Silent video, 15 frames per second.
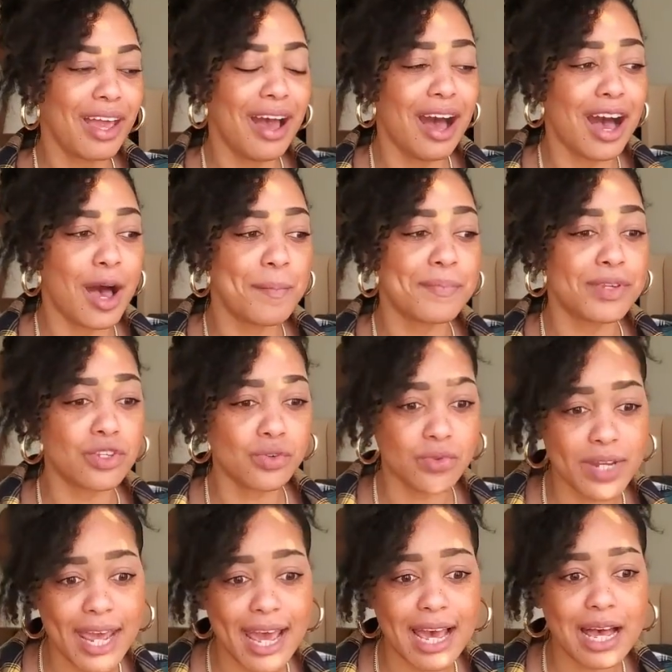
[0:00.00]
Um, so
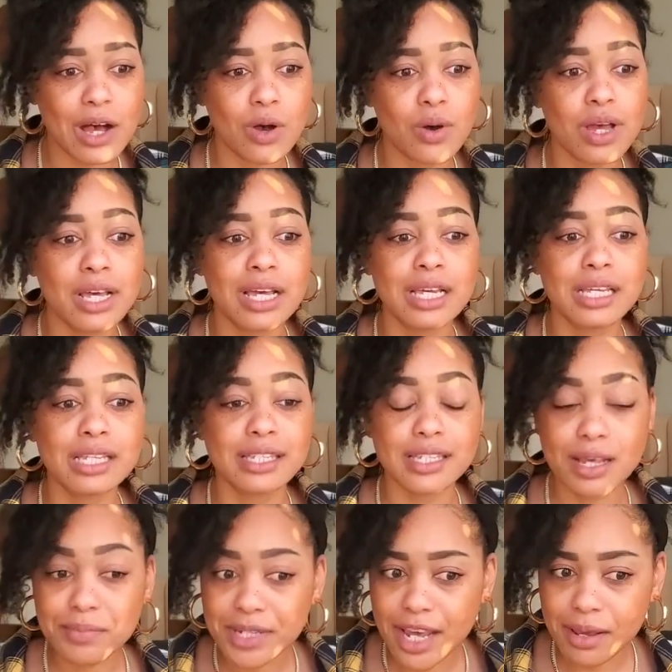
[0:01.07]
now
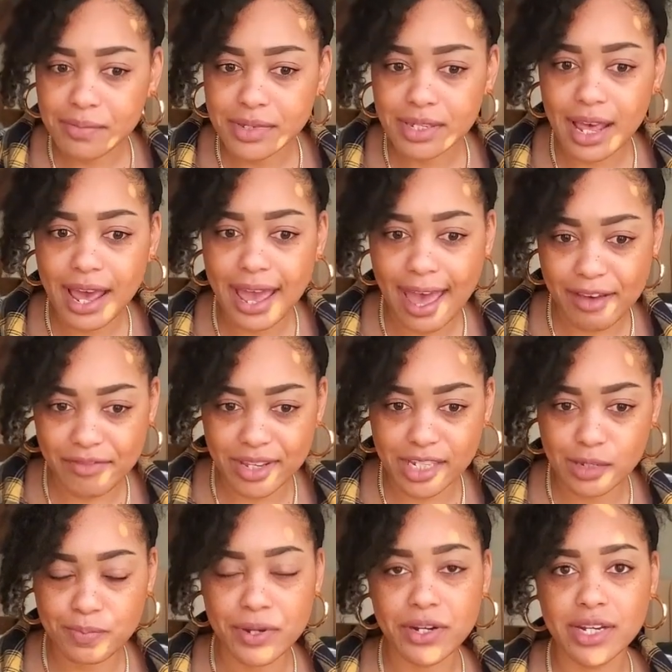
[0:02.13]
sometimes I have
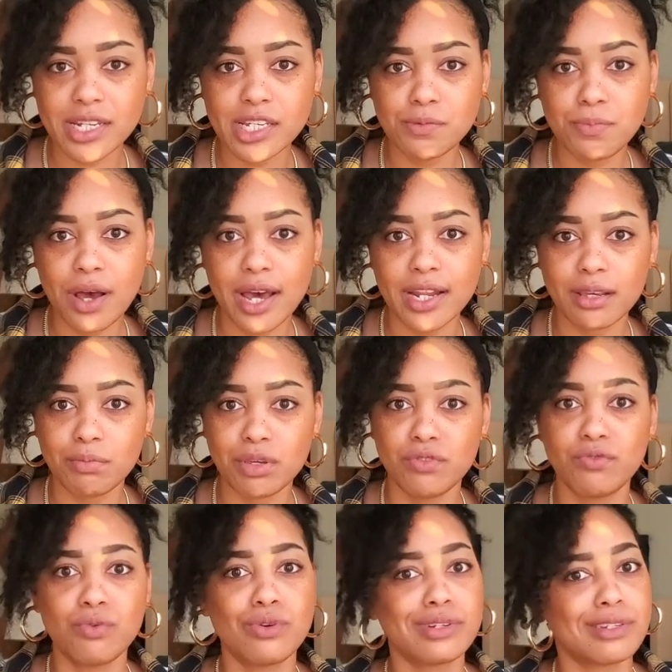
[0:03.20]
experienced spotting
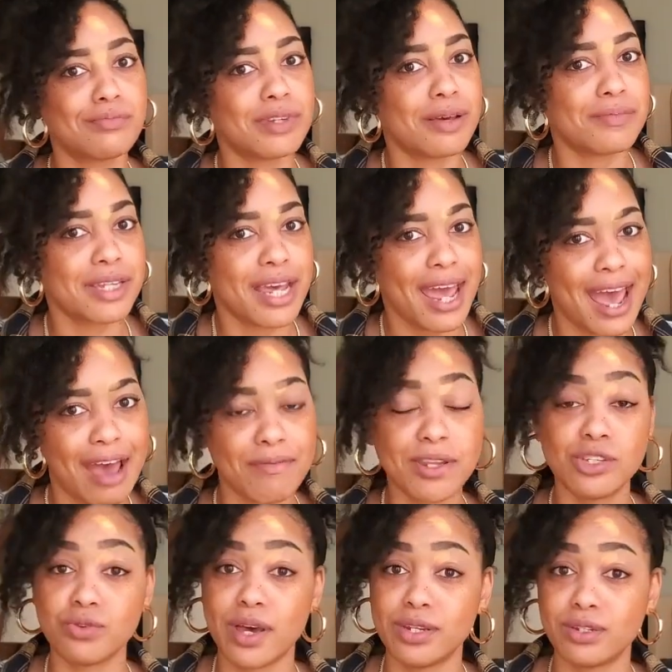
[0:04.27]
before, sometimes I haven't,
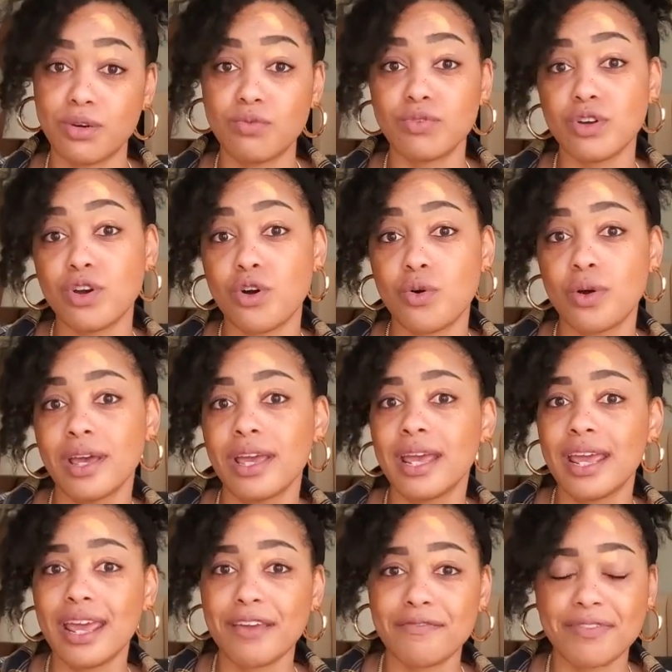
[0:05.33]
so I don't know
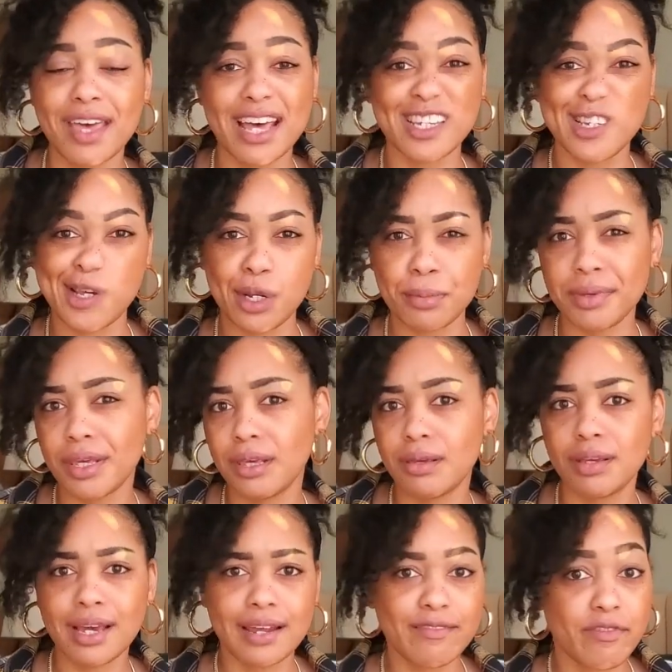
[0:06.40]
if that's going to be
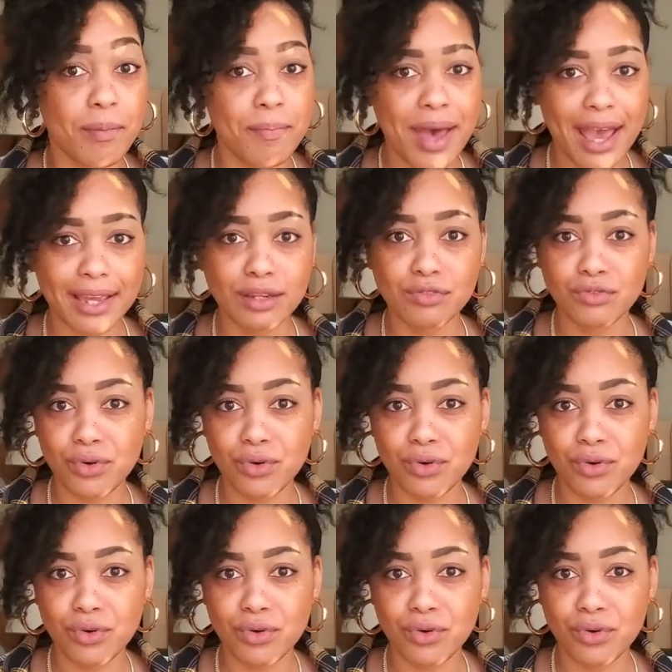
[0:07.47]
kind of a back and